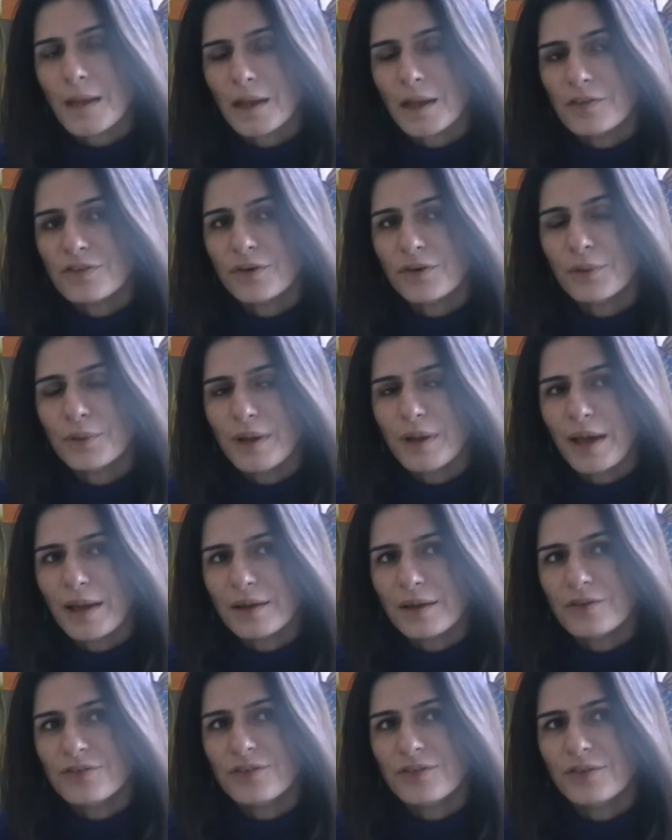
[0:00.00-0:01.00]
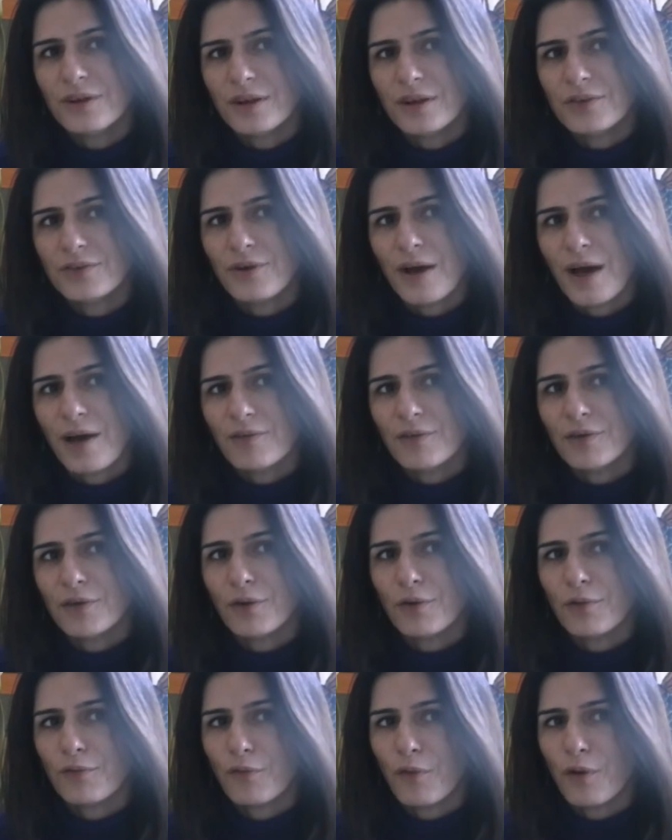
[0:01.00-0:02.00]
it's a good energy, really, to have in
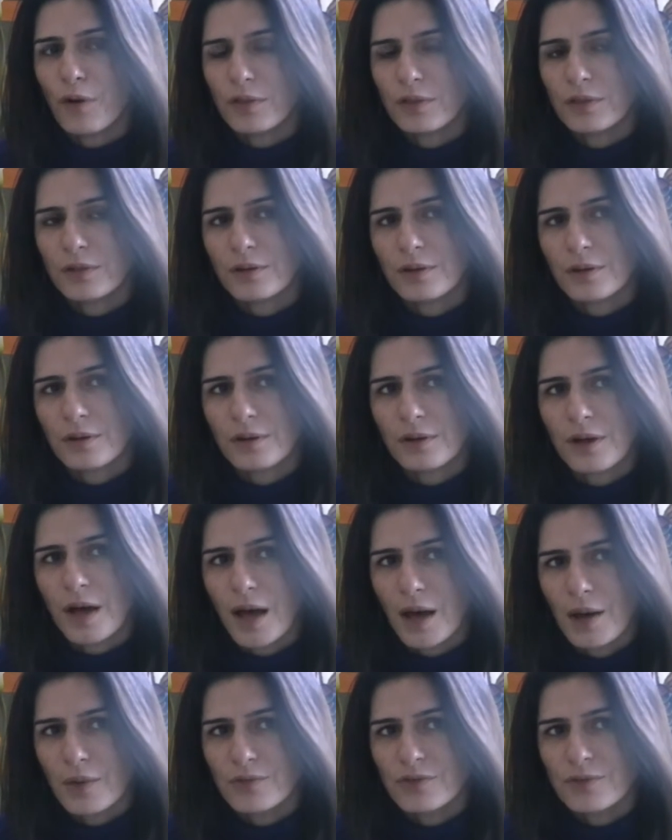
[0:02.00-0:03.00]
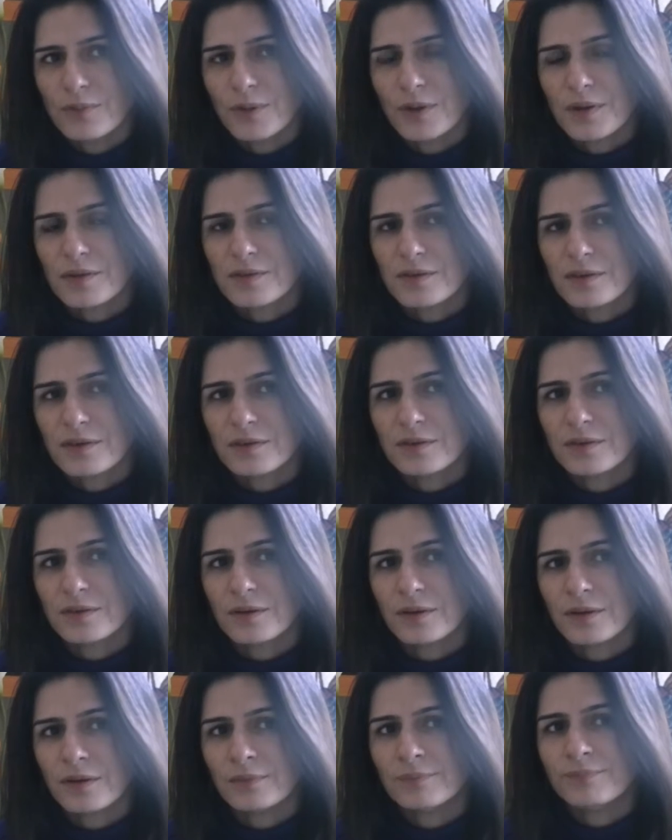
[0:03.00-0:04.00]
your fourth house, because it
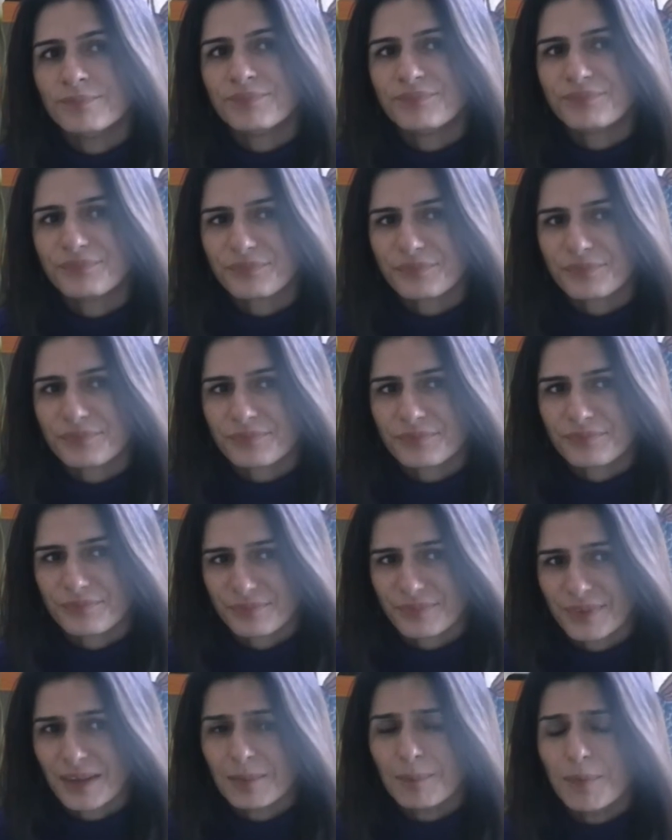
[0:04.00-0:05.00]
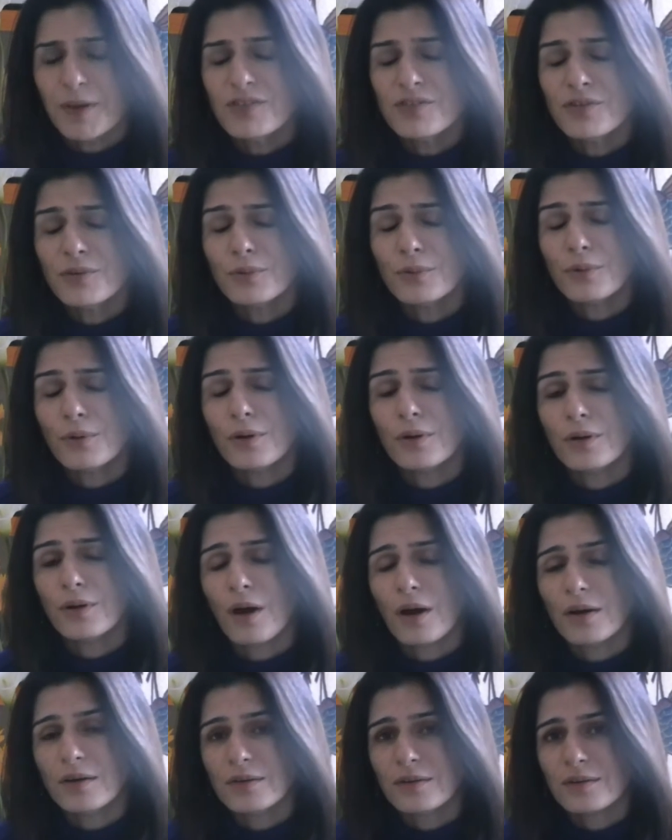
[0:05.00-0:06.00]
makes you look a
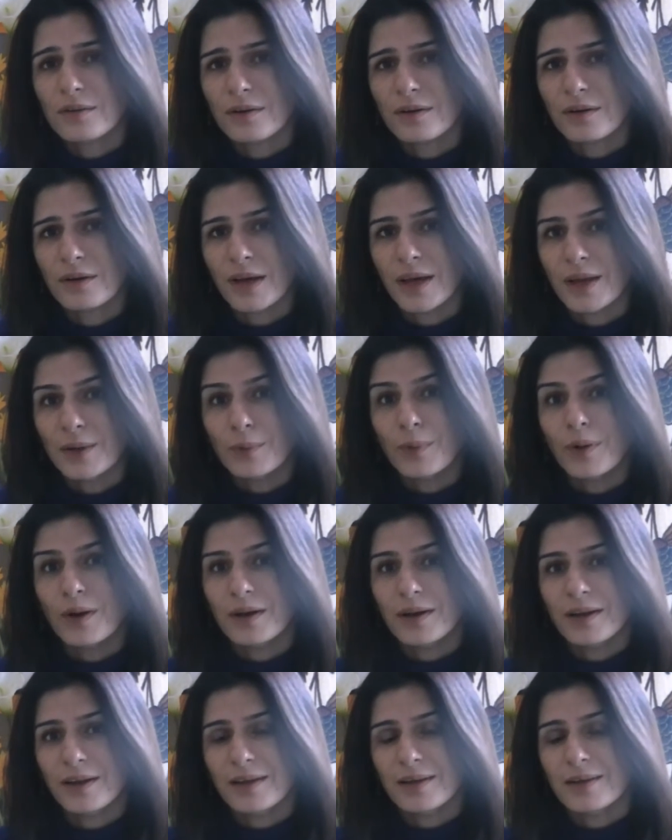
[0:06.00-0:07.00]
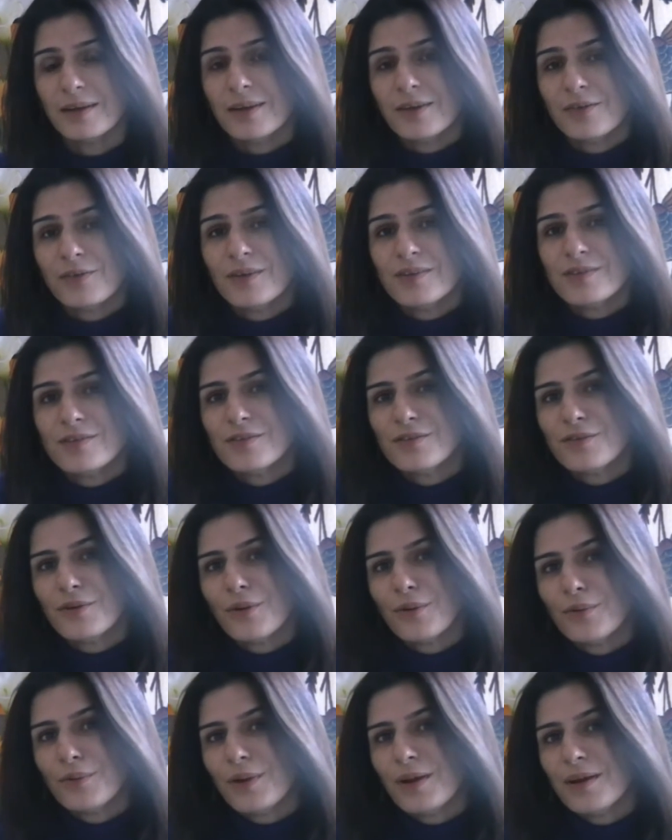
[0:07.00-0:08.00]
lot inwardly. It increases
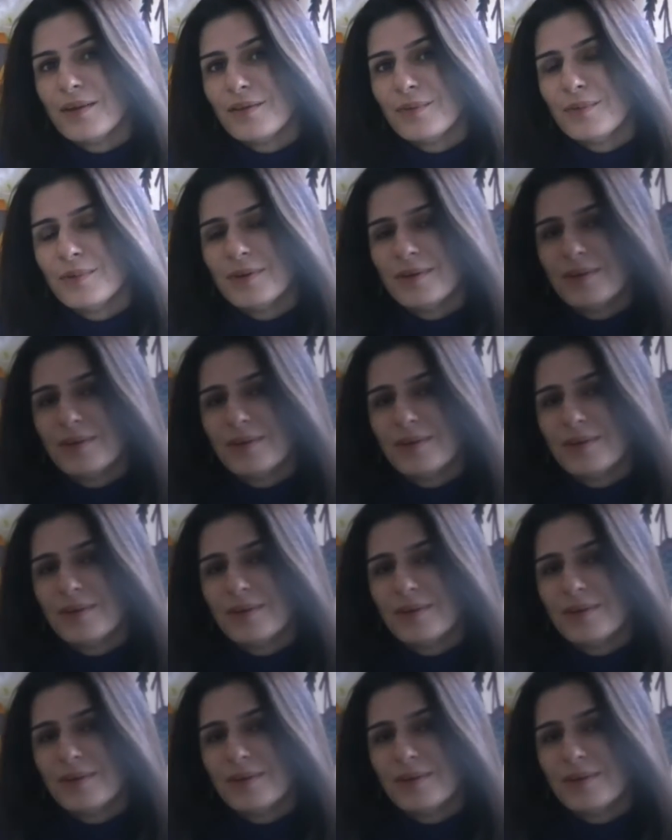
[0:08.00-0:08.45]
your creativity. It